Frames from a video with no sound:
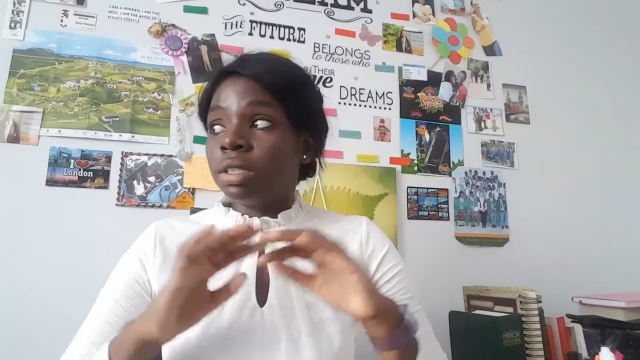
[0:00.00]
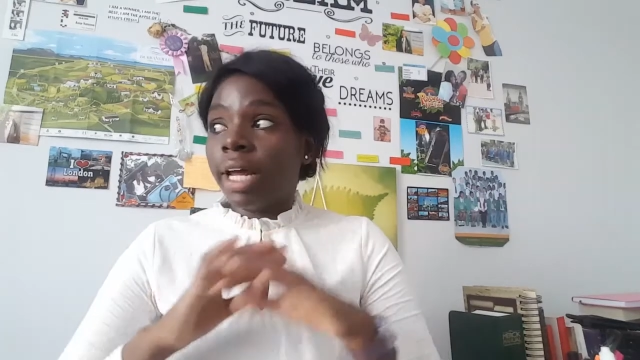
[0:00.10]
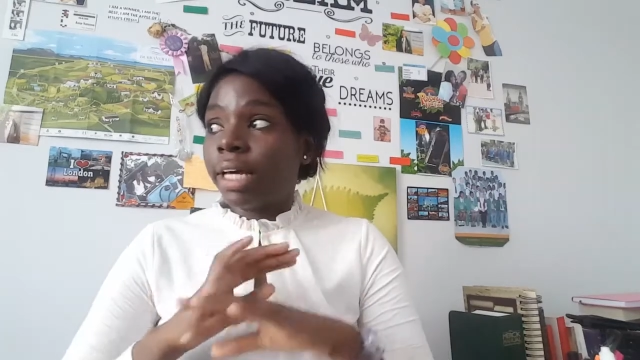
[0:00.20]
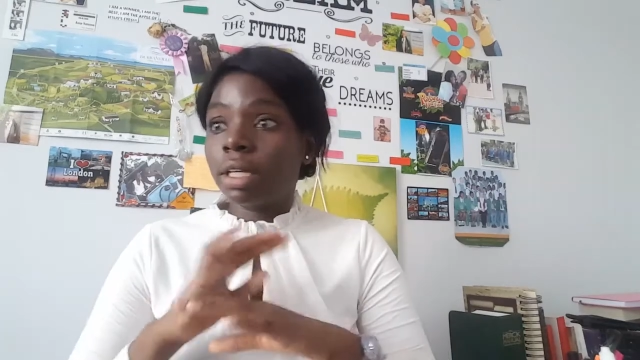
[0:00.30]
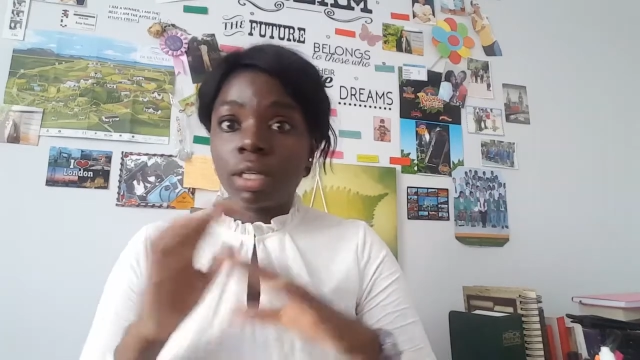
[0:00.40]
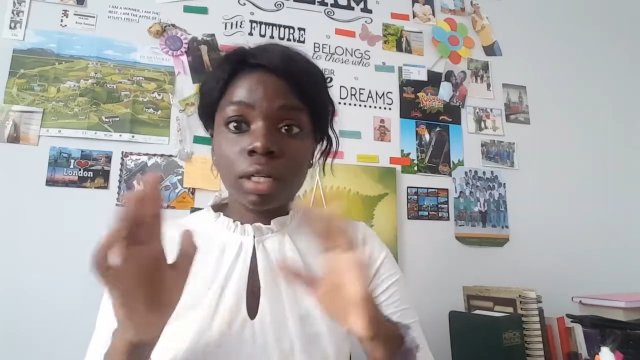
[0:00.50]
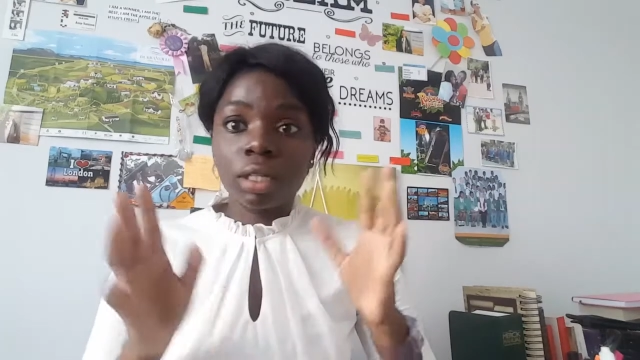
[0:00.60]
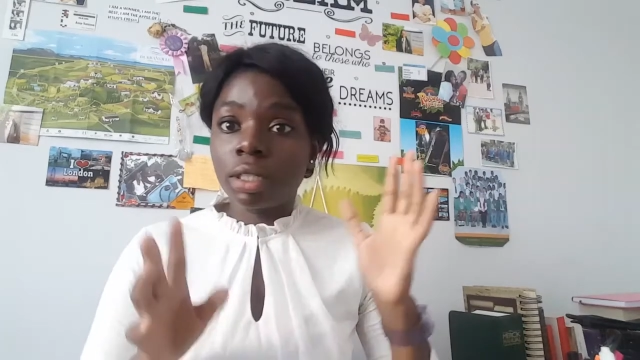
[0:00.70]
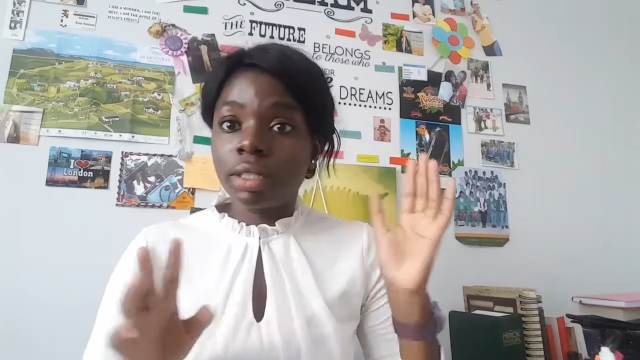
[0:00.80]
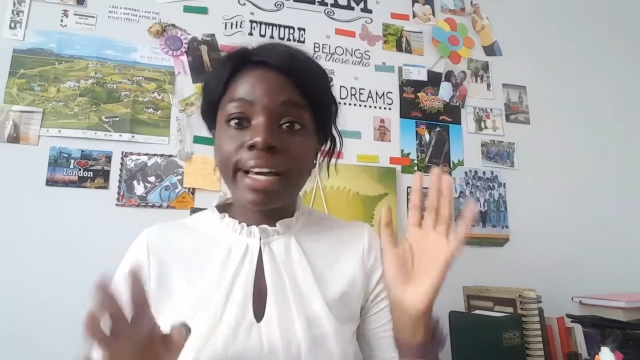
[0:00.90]
like,
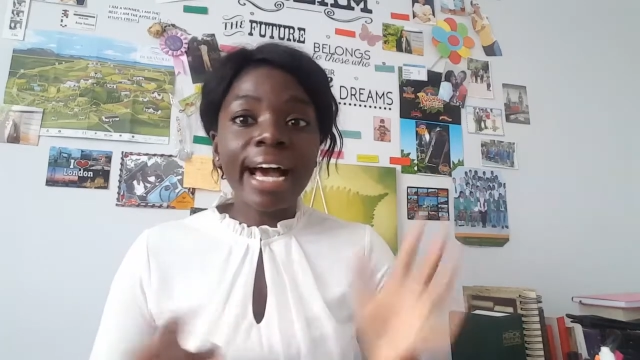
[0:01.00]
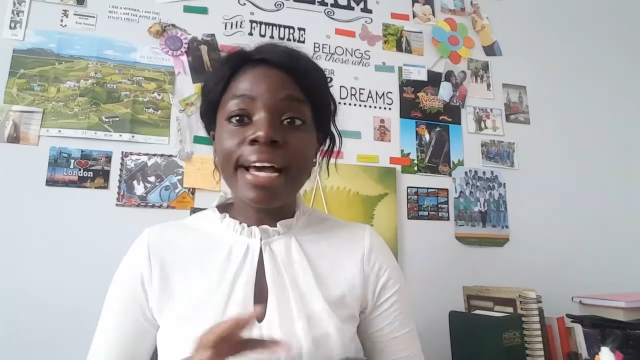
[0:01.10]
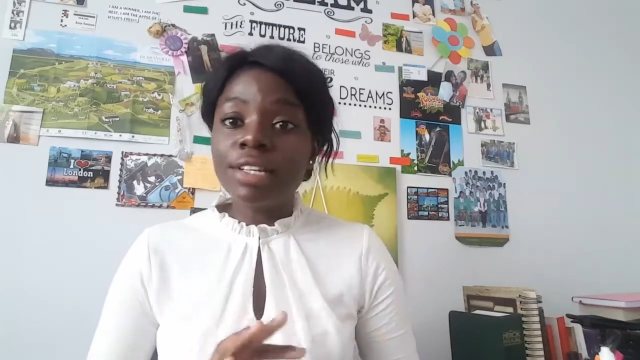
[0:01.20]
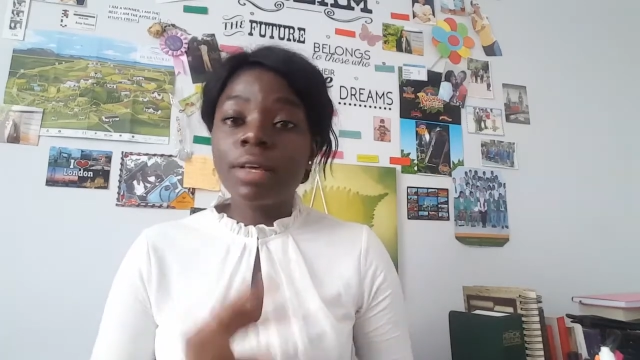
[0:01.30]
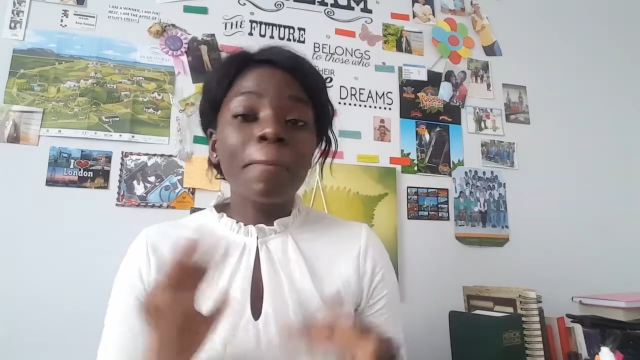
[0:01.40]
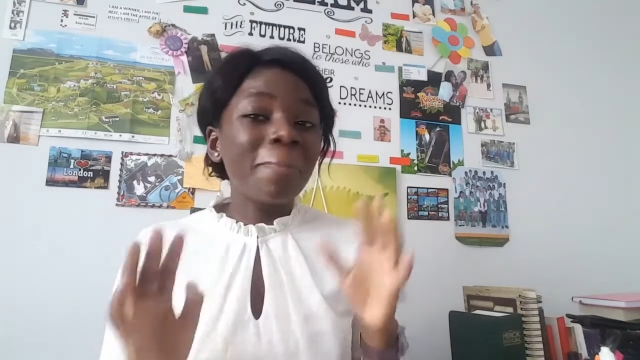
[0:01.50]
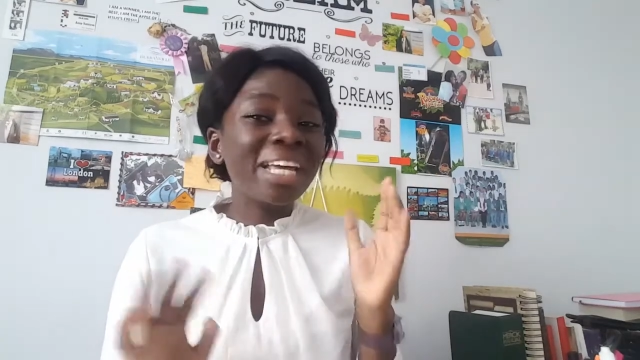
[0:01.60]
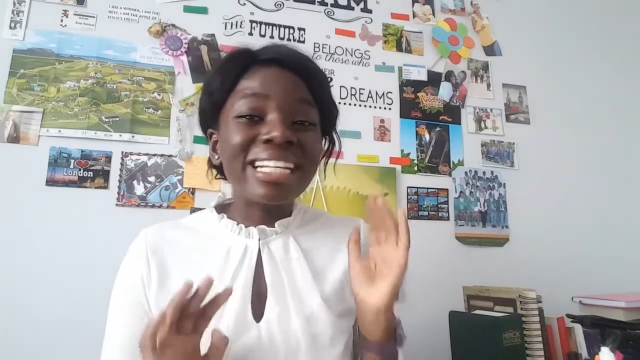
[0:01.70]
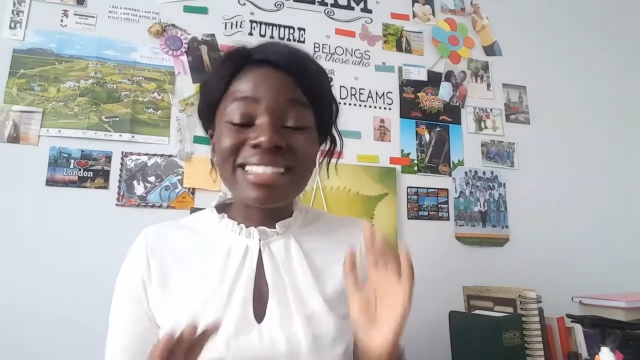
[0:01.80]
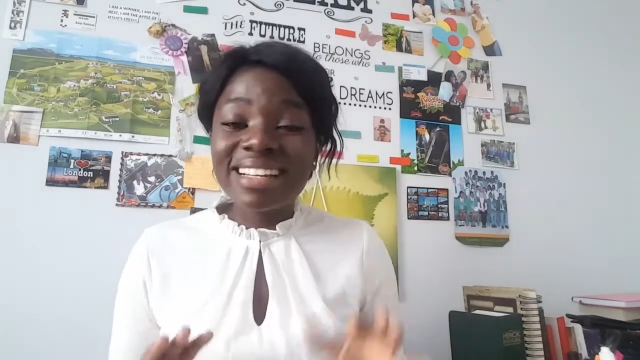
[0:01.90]
guys,
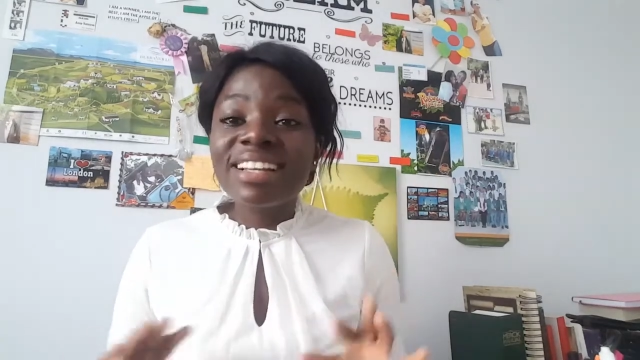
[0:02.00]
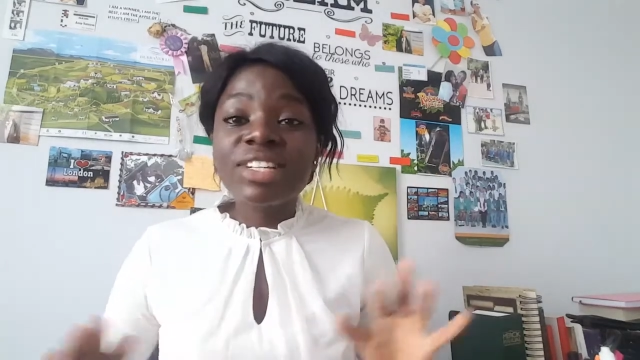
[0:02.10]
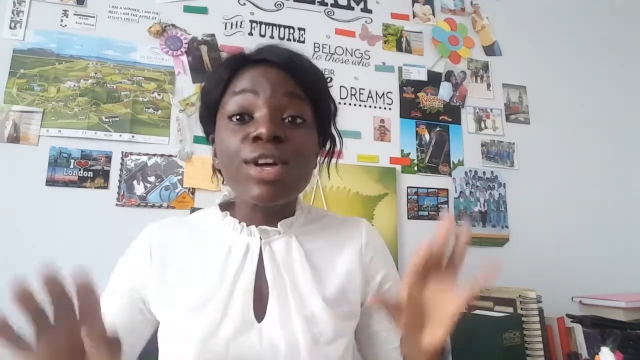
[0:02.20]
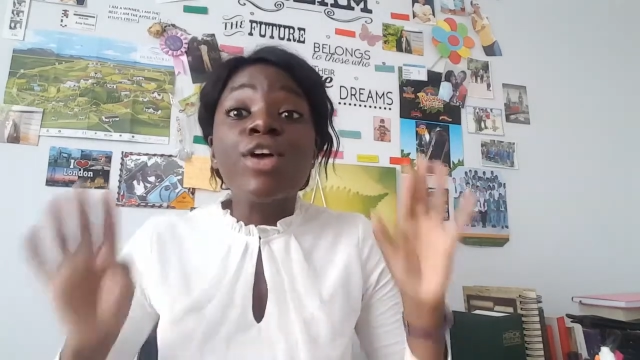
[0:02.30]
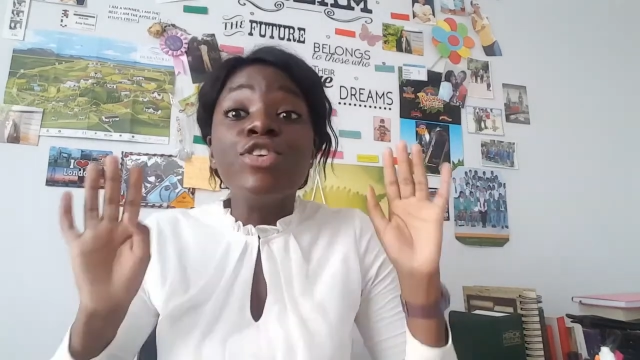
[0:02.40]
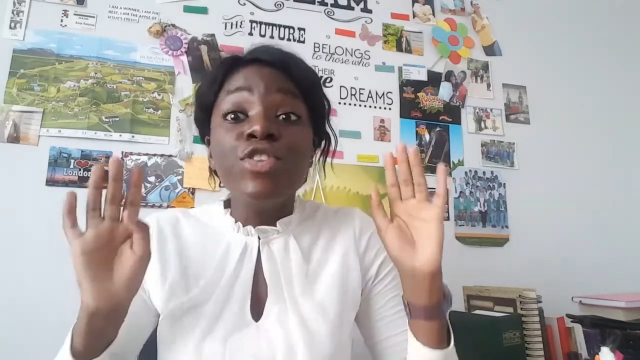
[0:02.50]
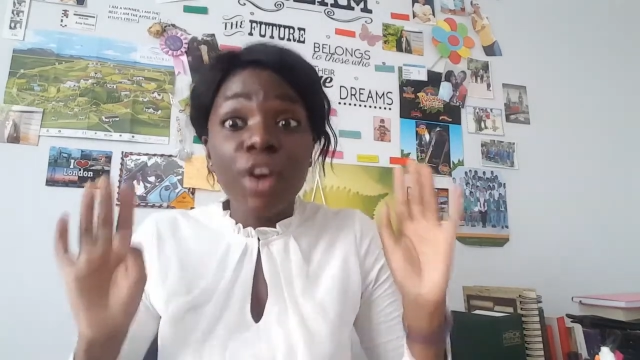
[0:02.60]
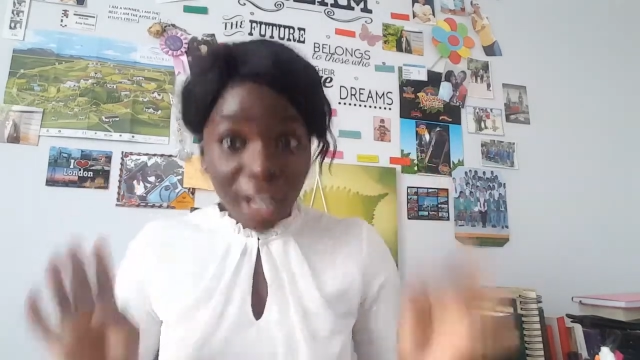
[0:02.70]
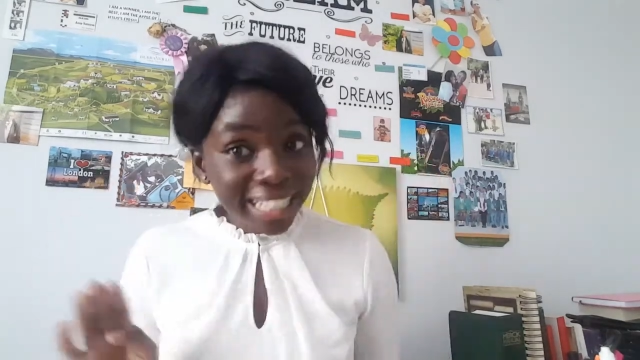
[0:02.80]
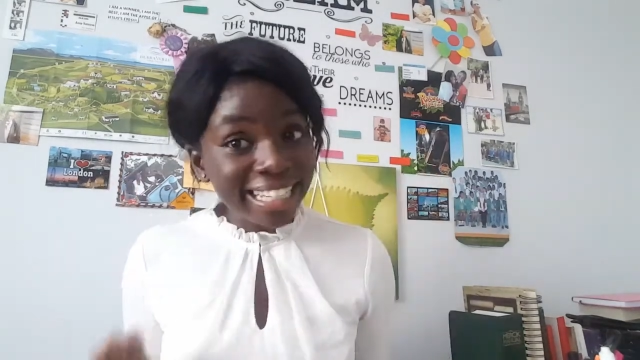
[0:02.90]
medicine is
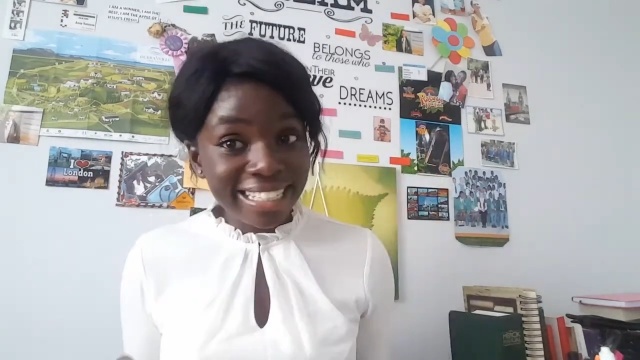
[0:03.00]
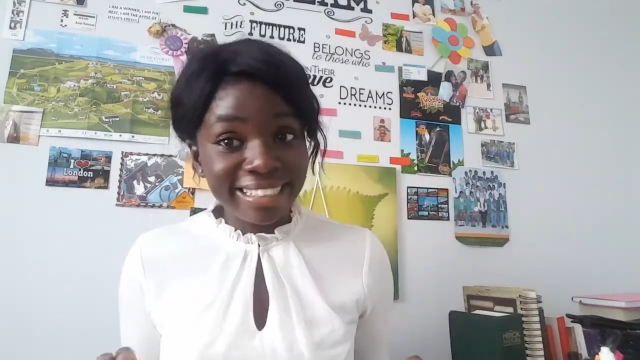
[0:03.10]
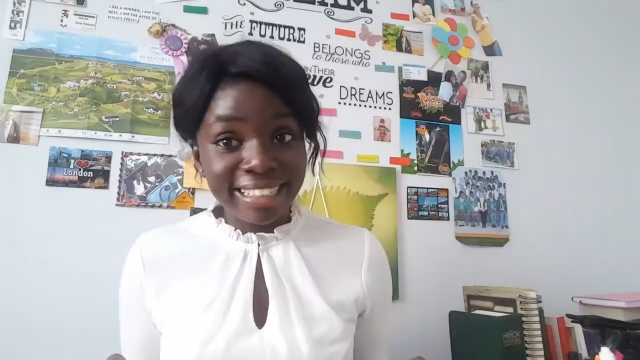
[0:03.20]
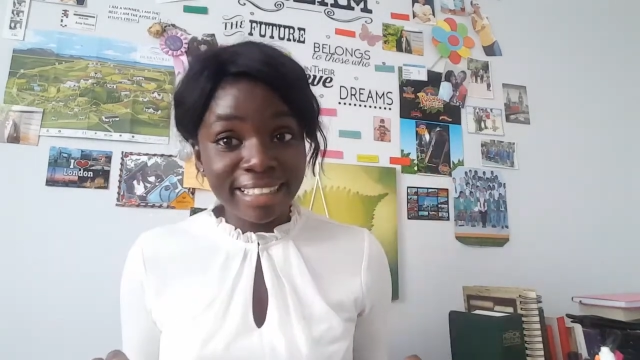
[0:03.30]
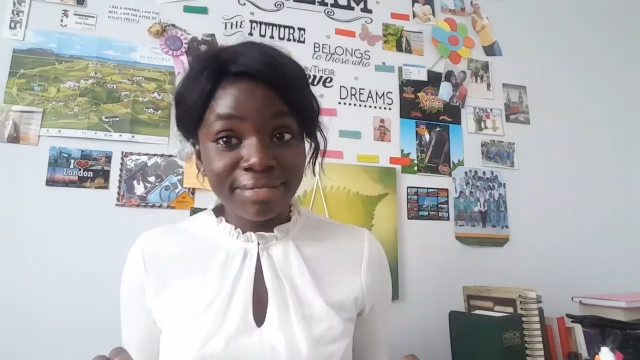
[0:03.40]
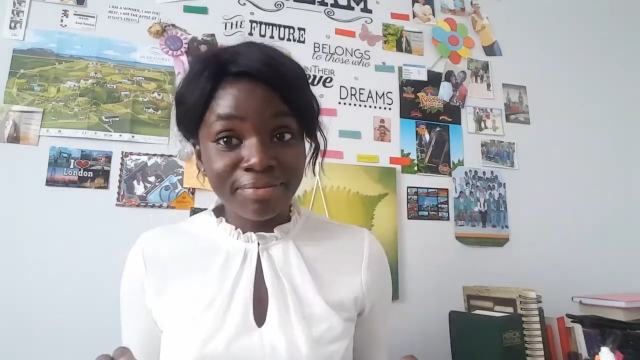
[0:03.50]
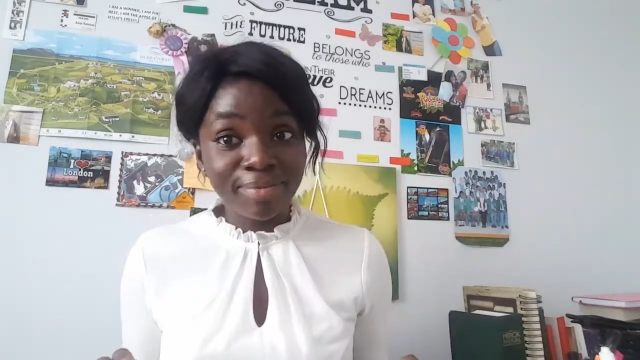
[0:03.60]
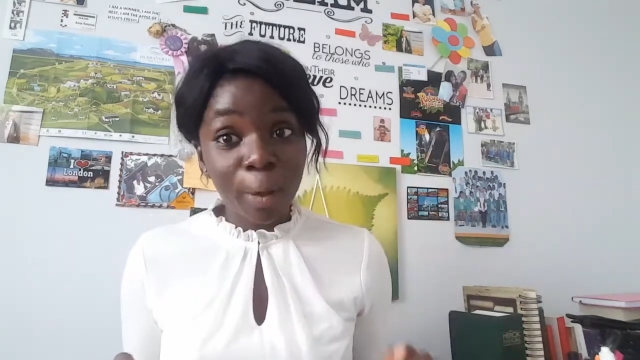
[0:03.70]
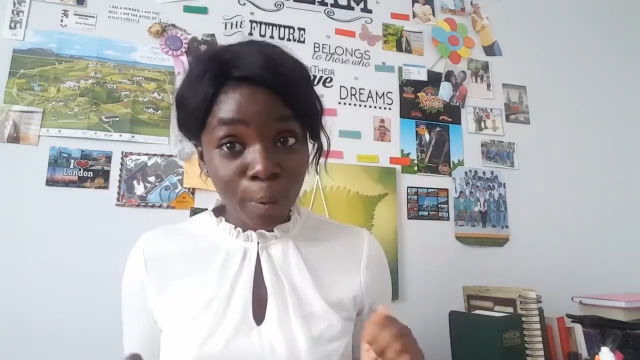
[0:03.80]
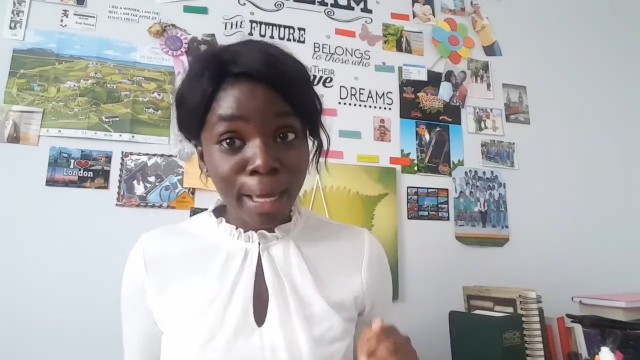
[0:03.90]
not easy,
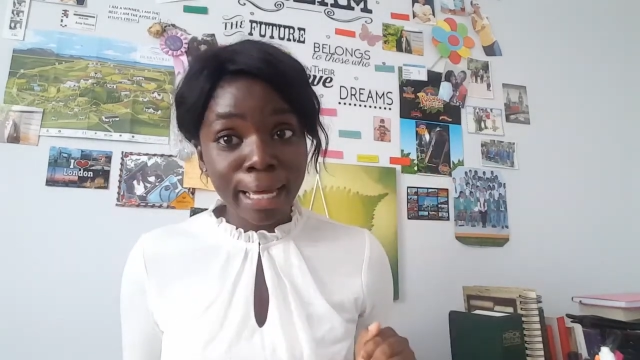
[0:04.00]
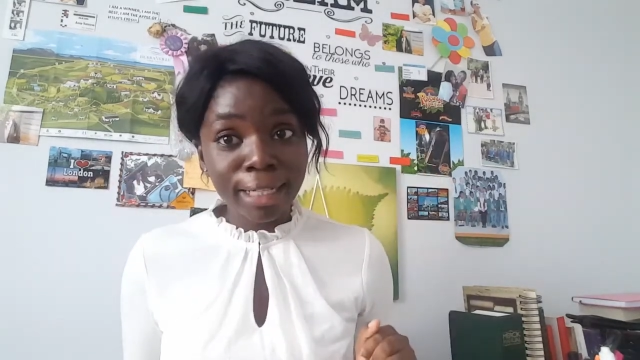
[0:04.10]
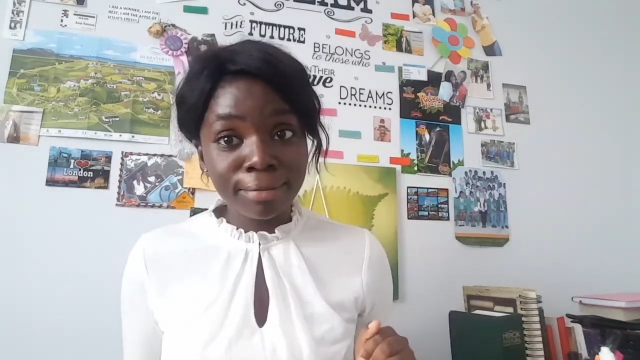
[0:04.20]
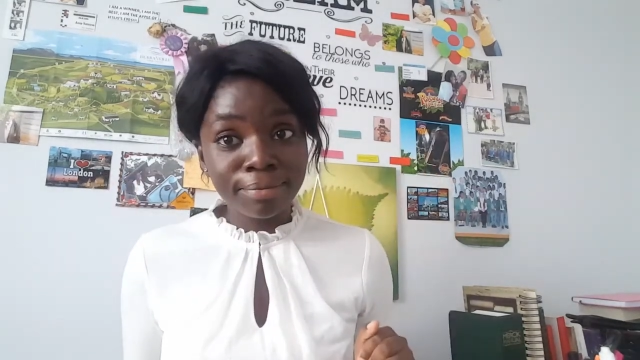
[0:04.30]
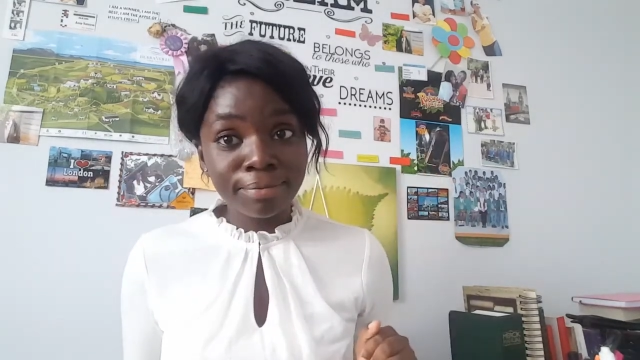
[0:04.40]
okay?